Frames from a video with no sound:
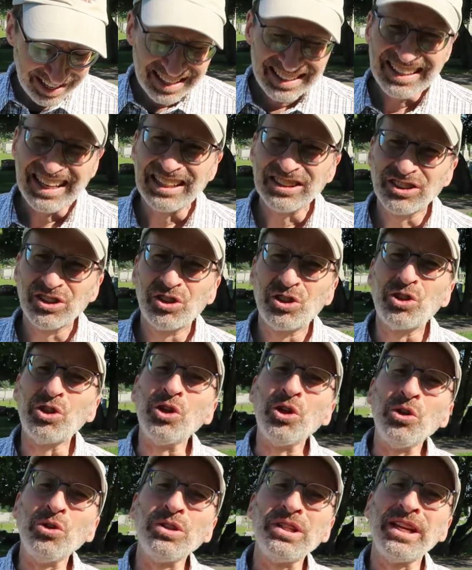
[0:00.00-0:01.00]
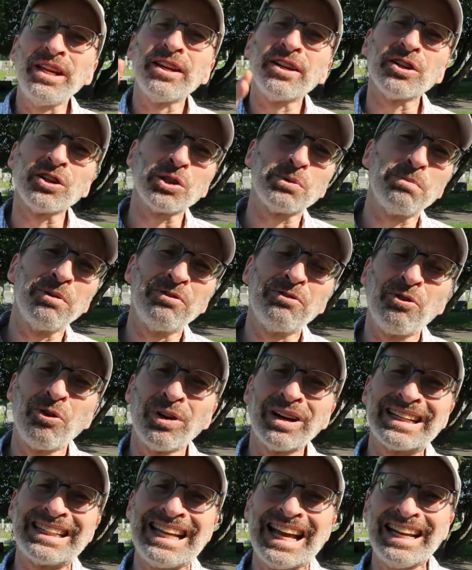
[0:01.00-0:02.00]
That's 2 years
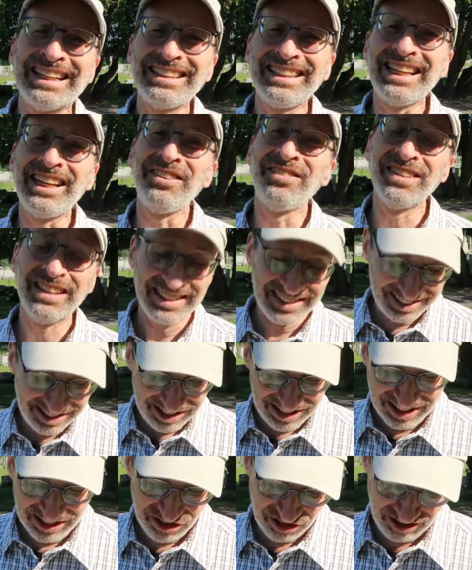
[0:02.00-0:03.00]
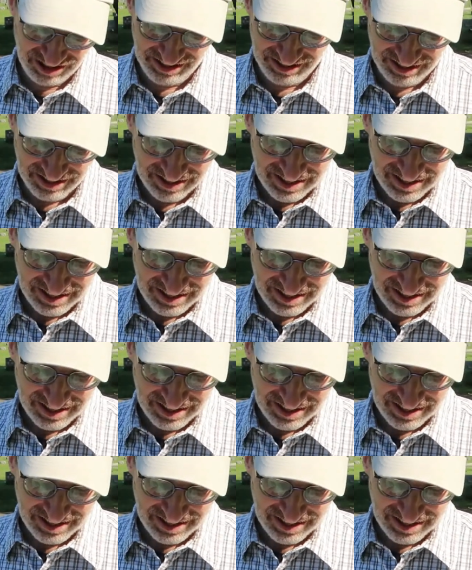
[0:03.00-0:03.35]
before Ghent even existed.